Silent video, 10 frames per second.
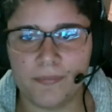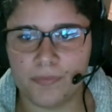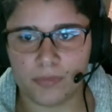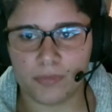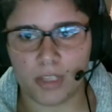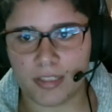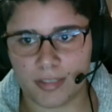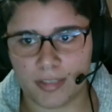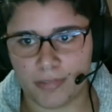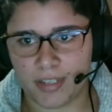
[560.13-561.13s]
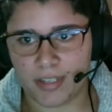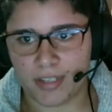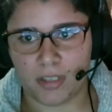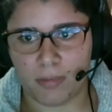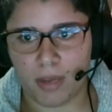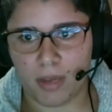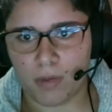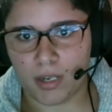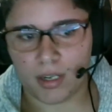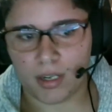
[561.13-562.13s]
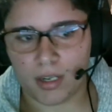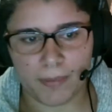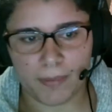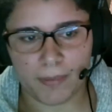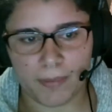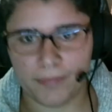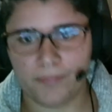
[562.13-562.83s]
that's definitely something you might want to clip, edit,